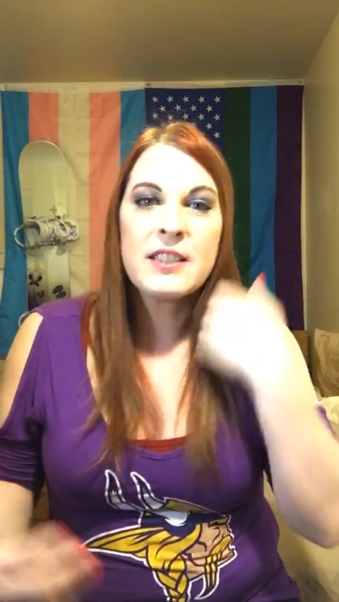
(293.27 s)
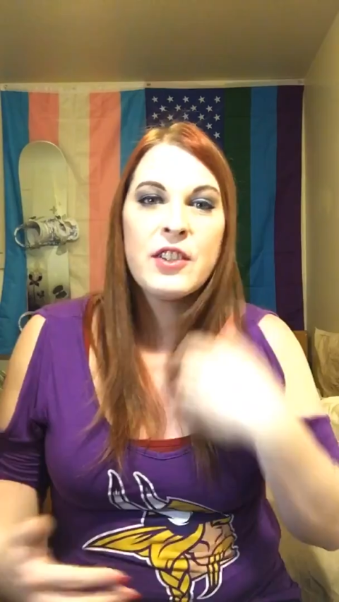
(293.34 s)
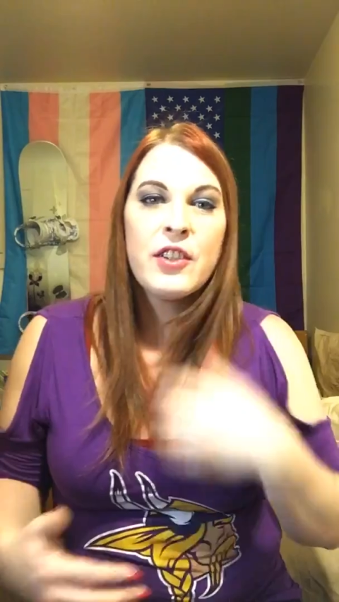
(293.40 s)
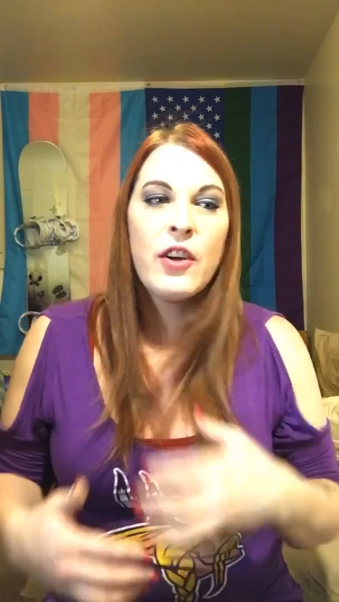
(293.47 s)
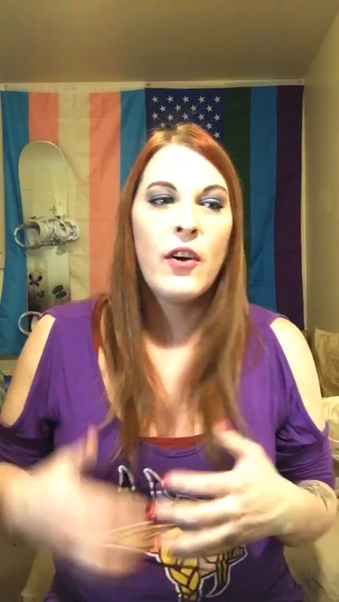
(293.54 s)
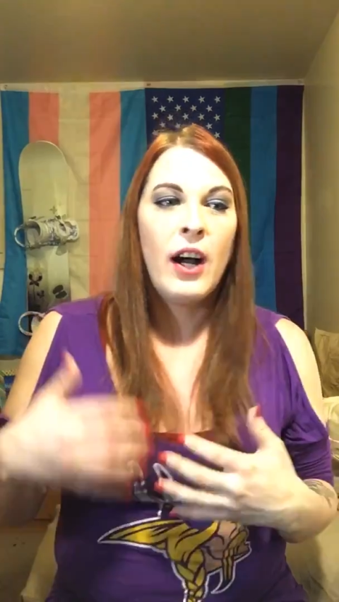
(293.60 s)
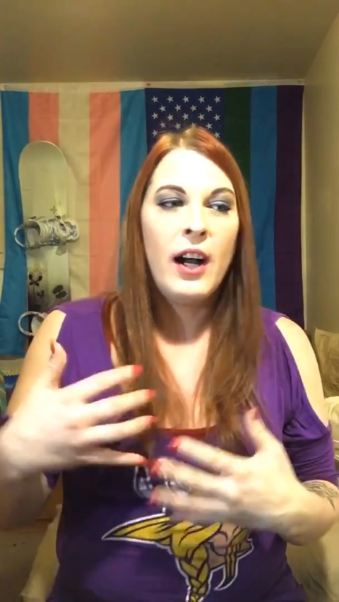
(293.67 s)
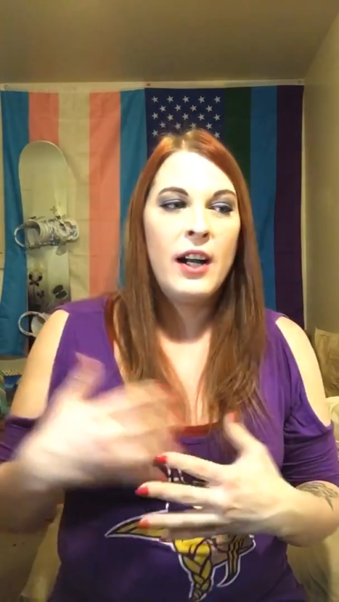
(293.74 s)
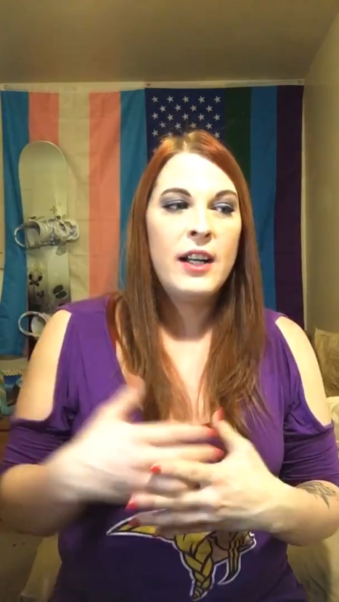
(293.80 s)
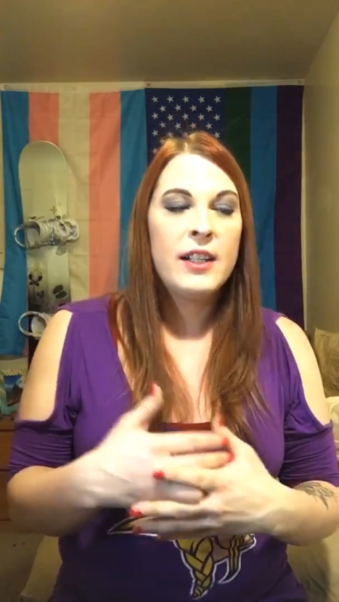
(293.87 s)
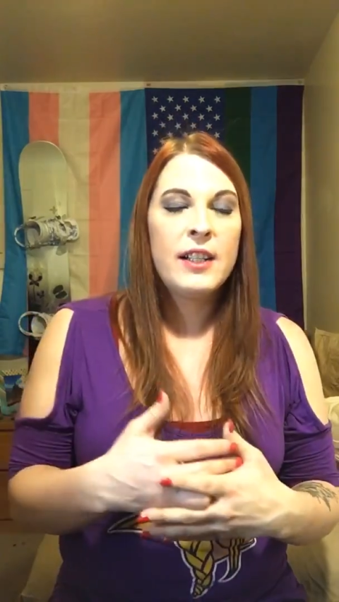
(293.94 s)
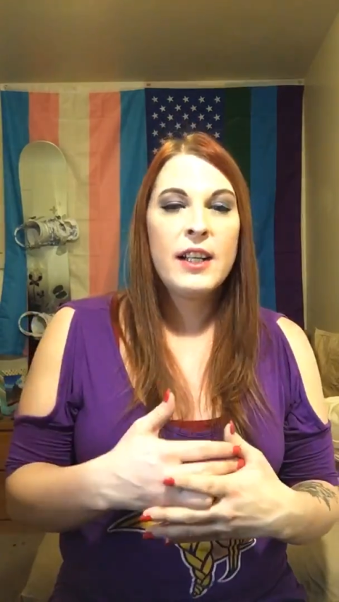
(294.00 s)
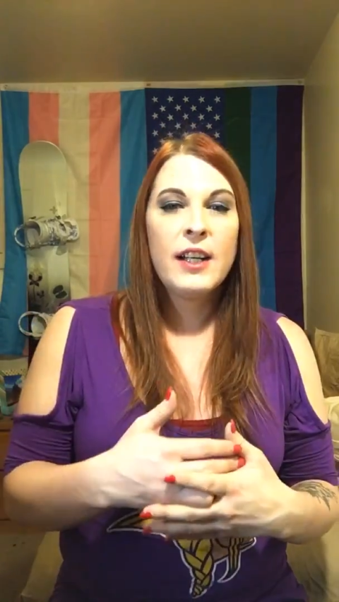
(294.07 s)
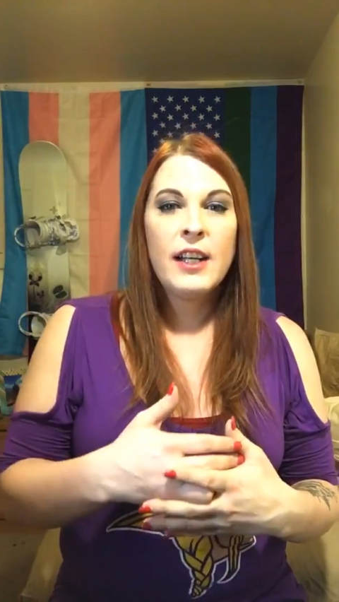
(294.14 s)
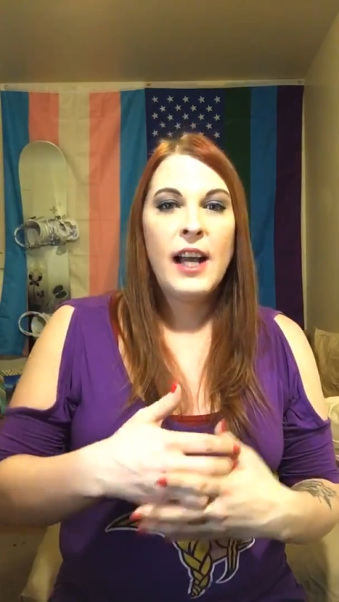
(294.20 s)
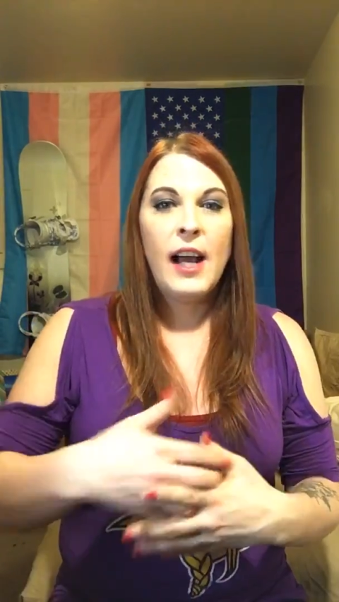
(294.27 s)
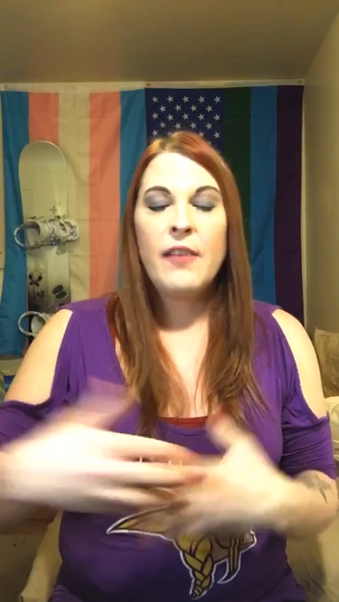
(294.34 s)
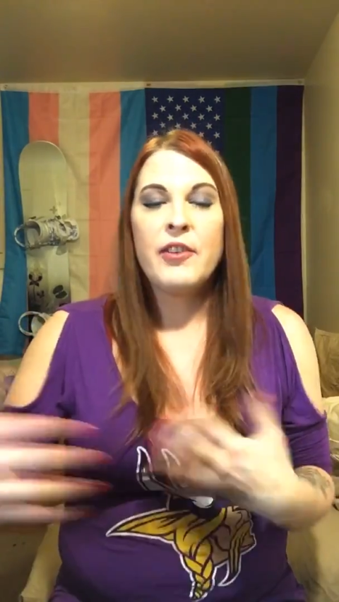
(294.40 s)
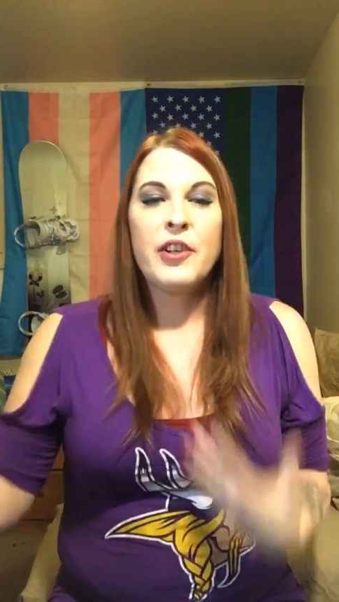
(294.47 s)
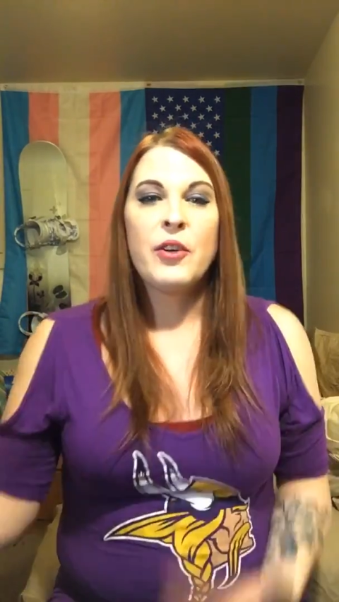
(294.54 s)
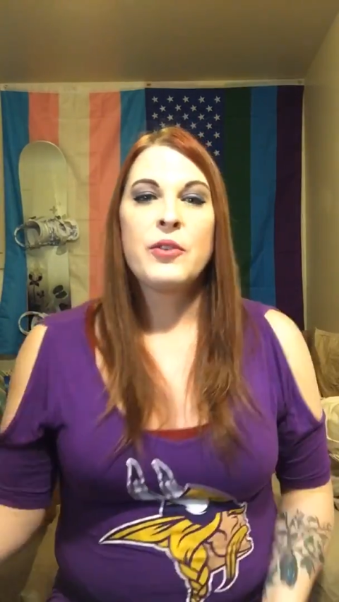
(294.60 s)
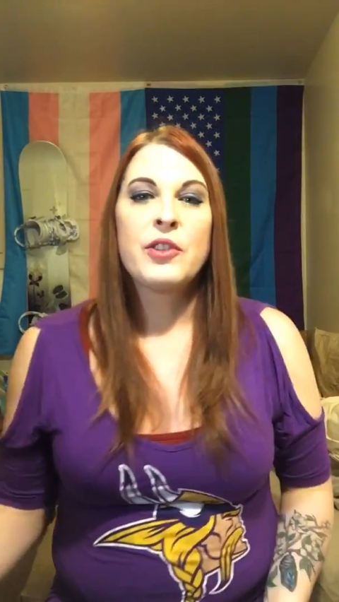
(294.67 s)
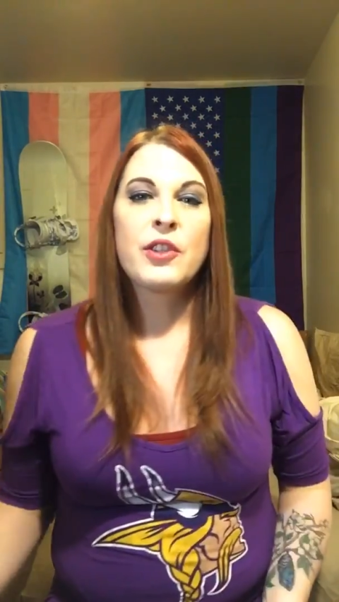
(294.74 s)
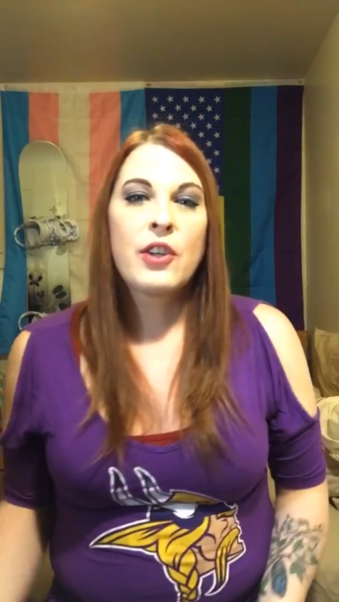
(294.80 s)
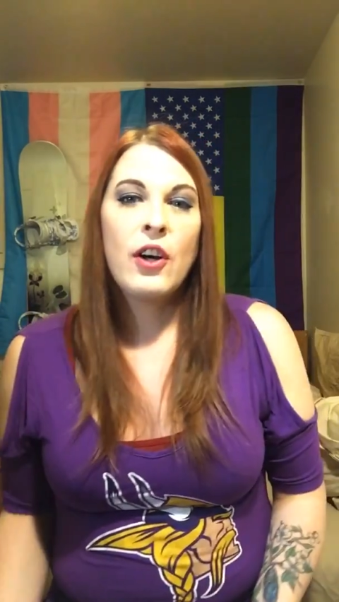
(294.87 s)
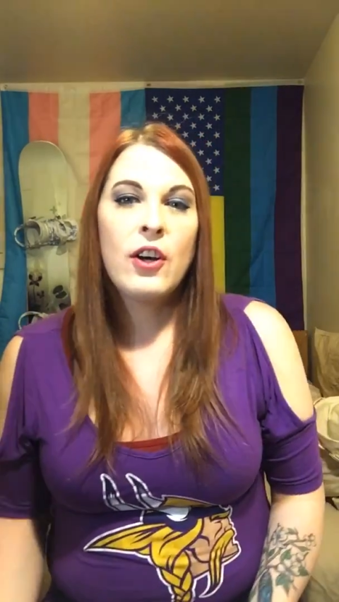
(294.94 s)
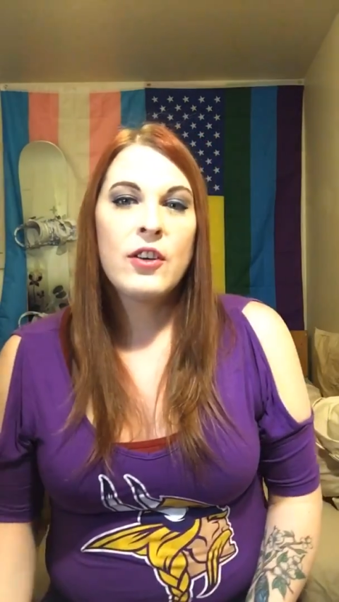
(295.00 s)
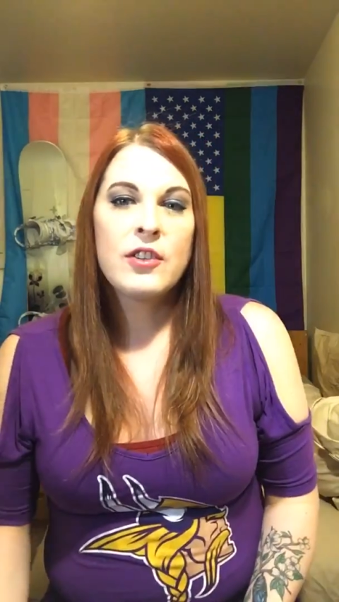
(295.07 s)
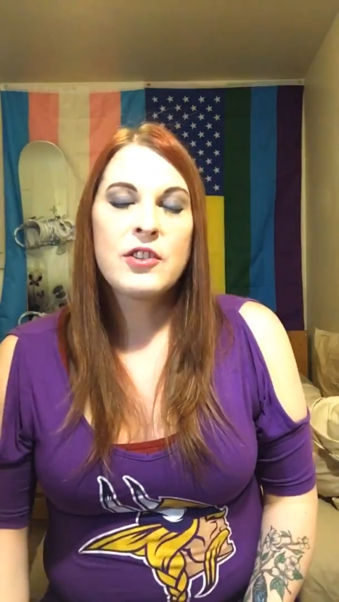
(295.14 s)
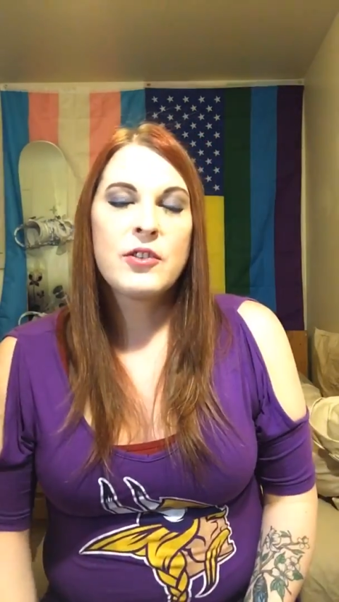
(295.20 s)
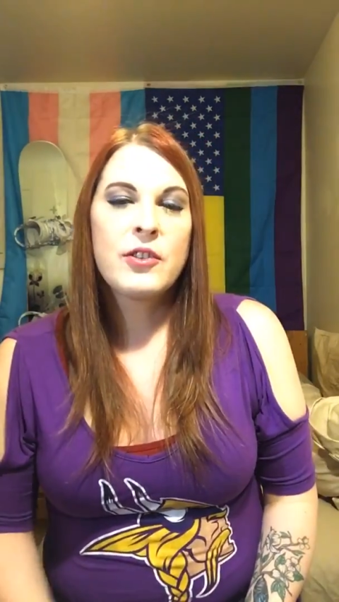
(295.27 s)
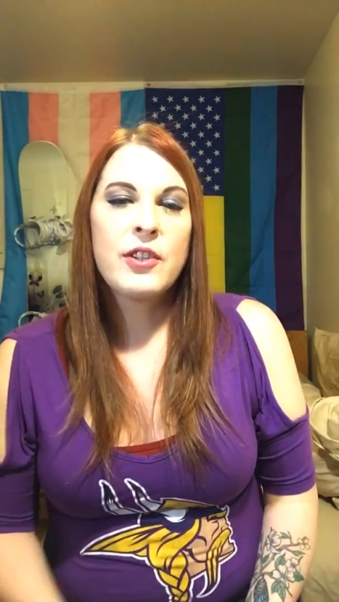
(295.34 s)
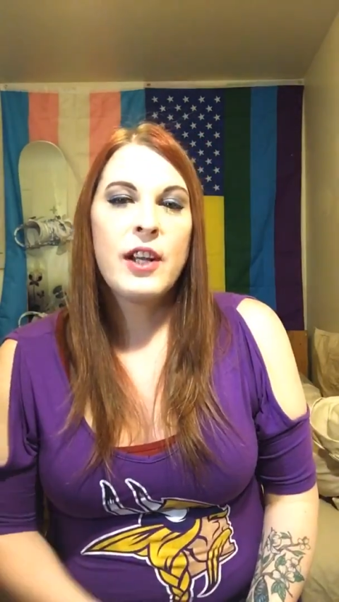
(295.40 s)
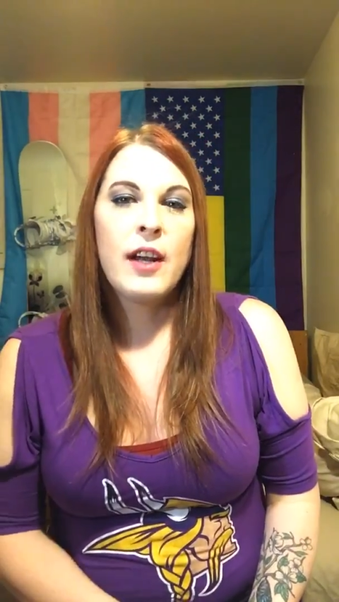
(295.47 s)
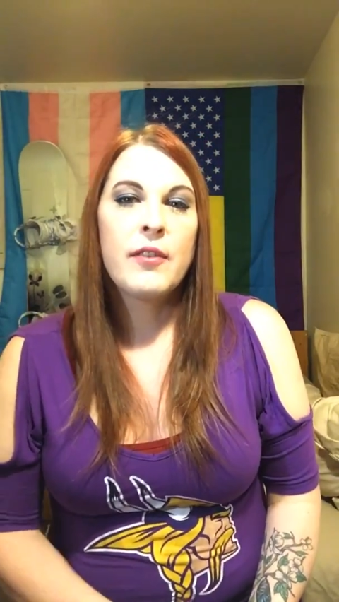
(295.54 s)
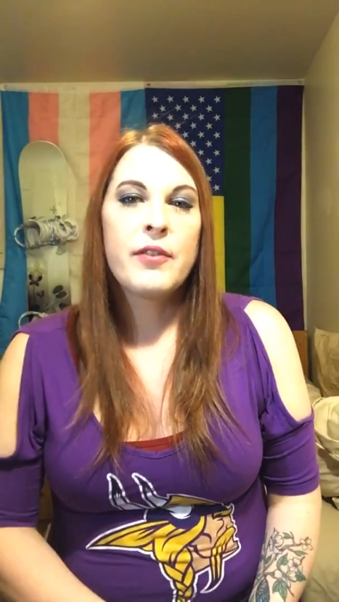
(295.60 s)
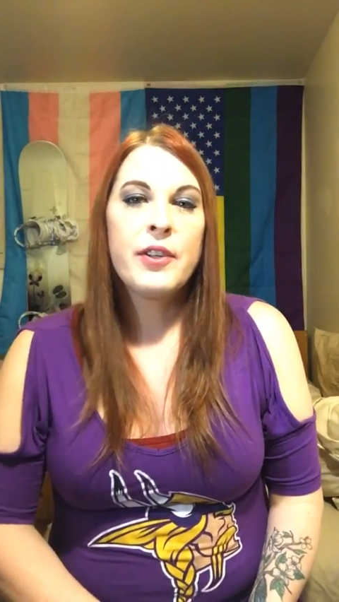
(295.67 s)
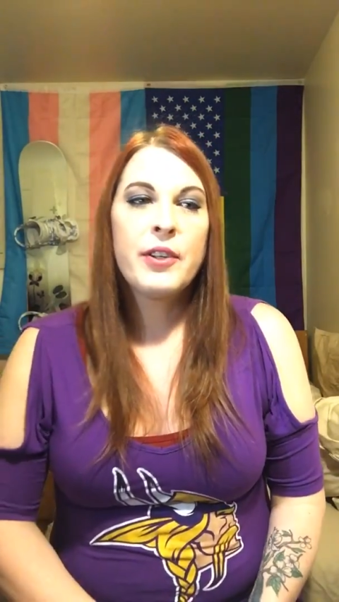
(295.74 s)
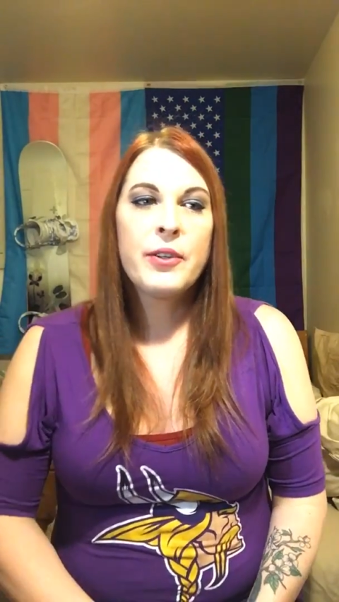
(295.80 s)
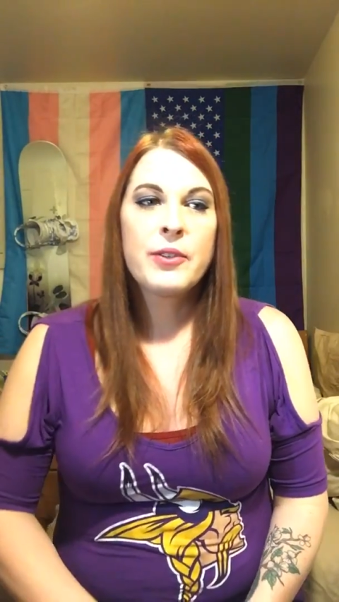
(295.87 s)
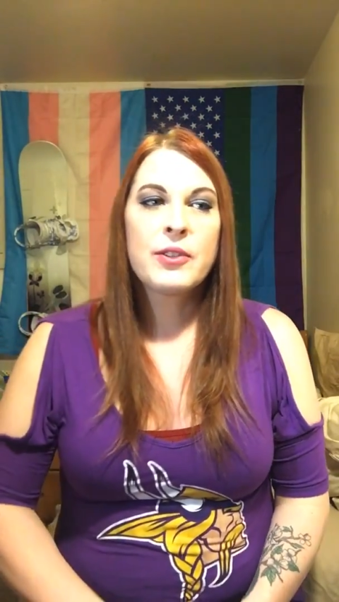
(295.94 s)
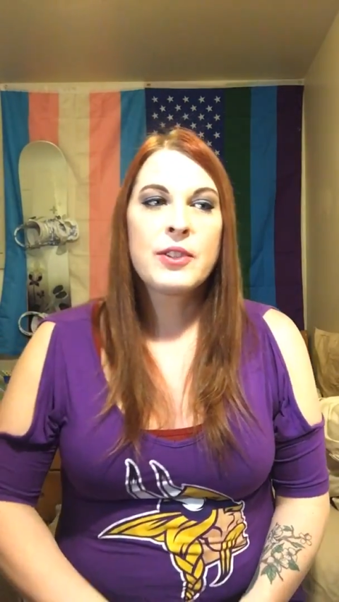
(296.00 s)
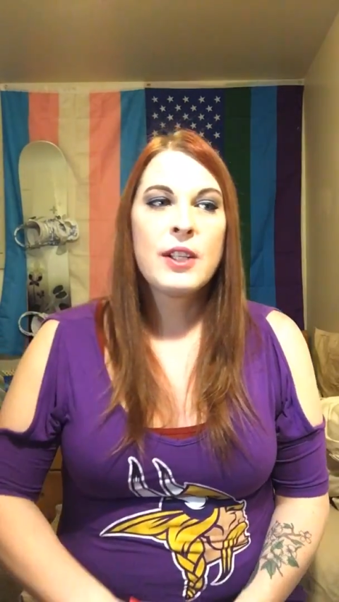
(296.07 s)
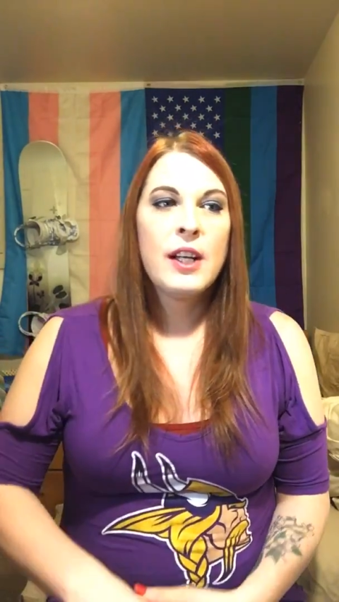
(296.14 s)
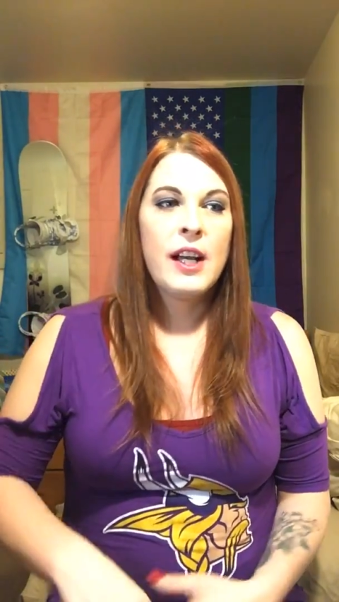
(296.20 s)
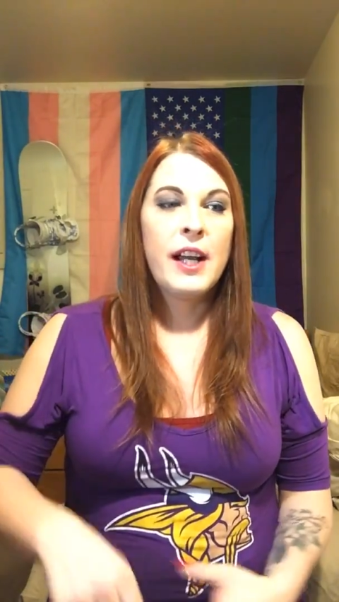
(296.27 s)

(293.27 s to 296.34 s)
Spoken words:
I haven't owned a car in 2.5 years,